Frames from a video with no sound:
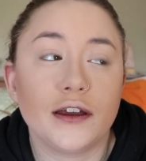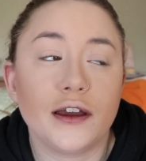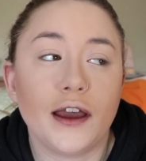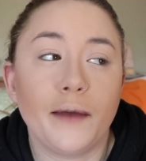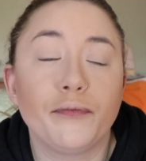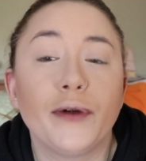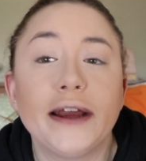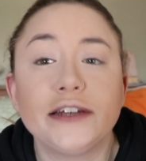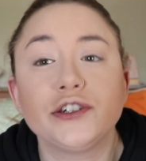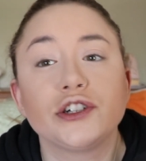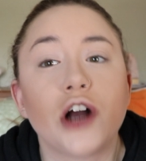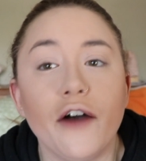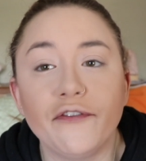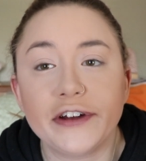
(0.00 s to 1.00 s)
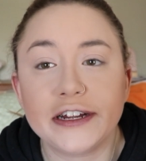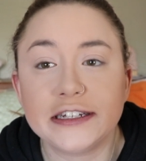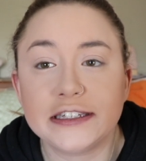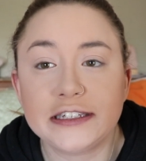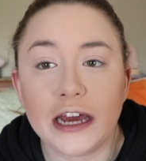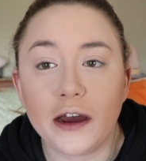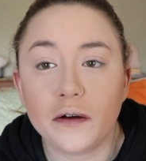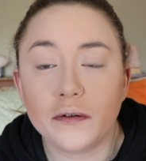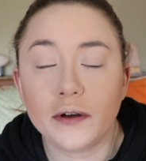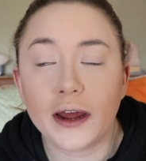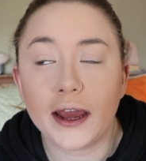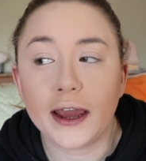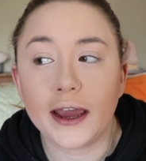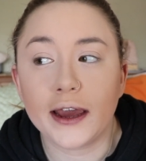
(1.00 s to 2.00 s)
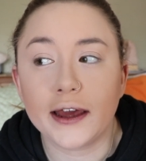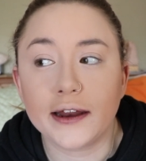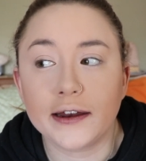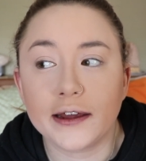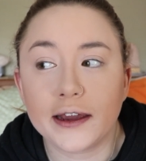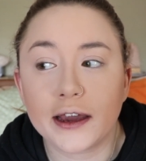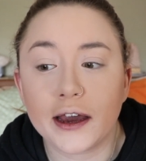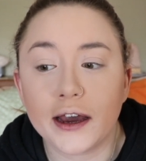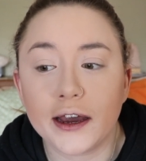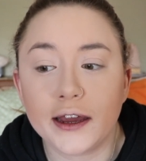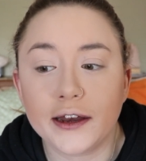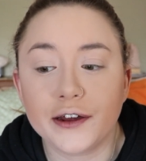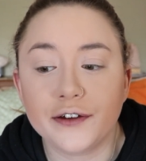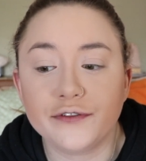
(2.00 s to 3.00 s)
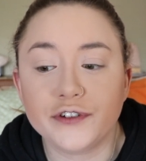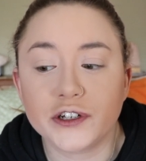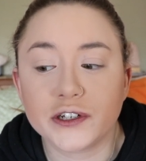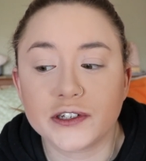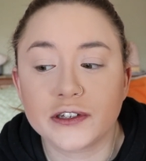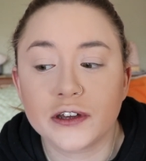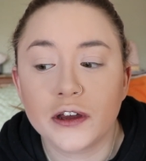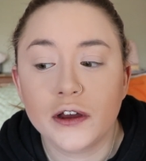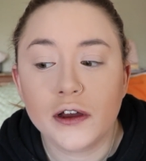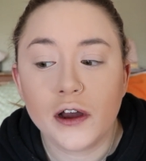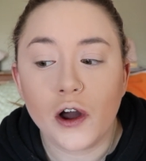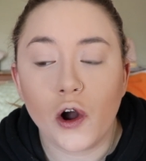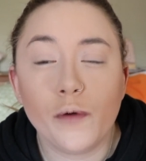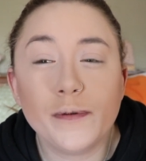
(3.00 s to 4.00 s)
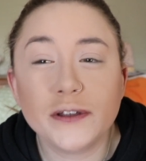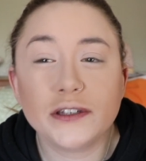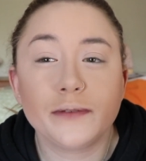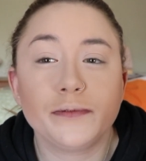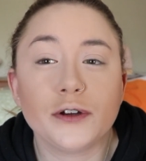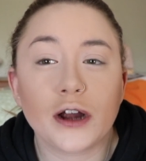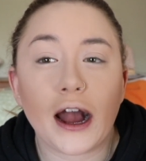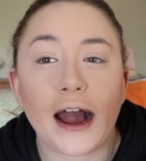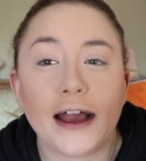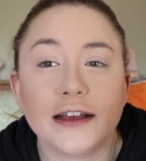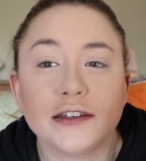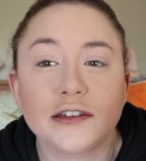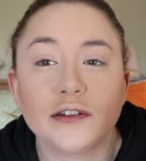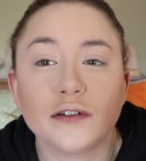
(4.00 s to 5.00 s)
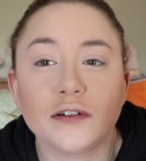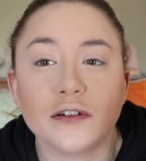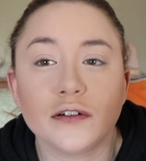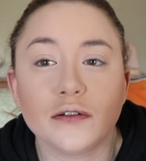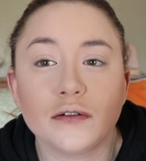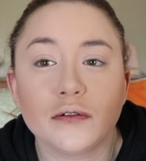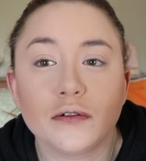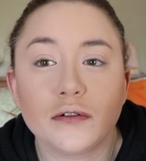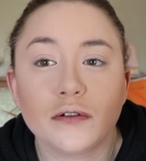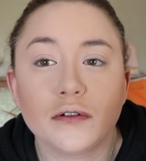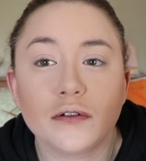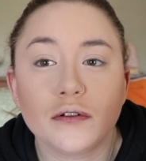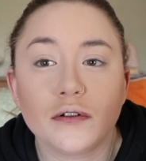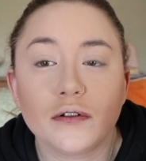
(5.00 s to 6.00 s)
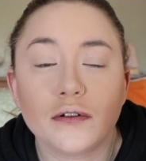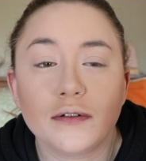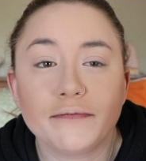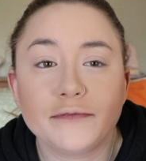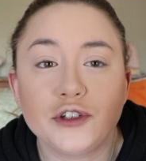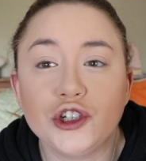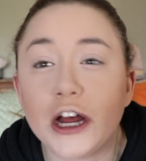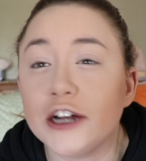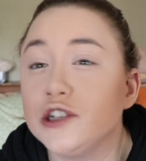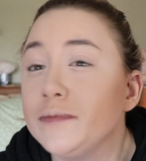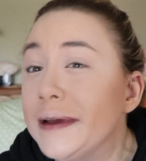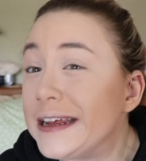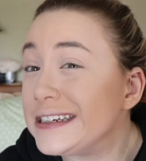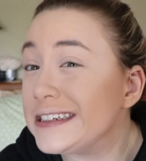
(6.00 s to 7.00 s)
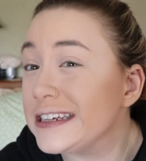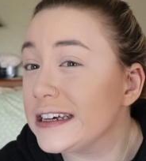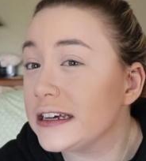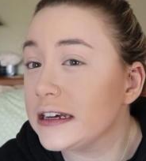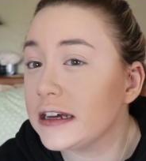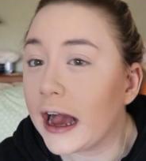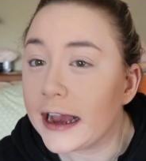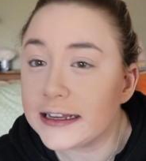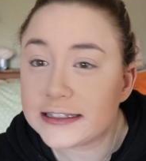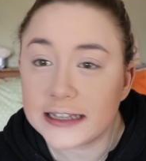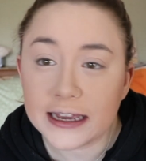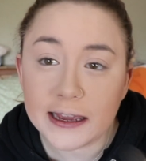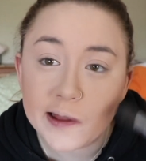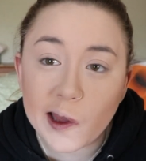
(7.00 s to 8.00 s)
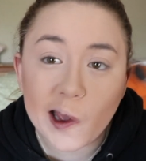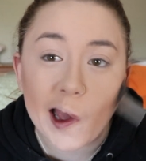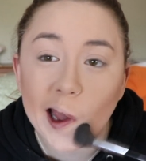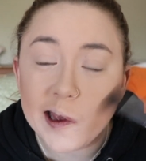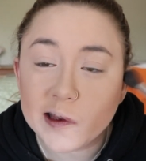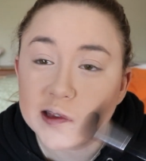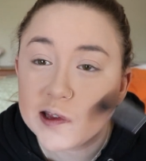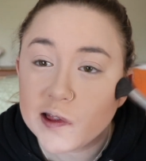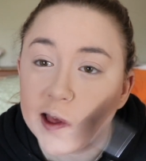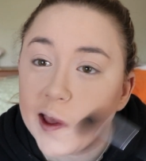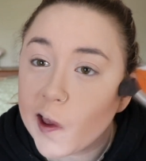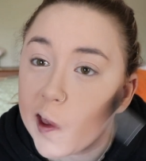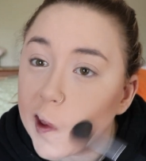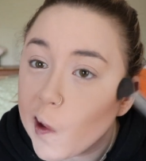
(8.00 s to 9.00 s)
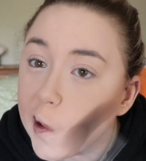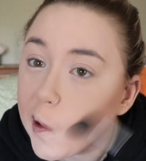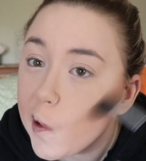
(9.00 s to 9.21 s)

it breaks your confidence down, and it kind of just opens up your eyes to judgment. I say, like, I used to think,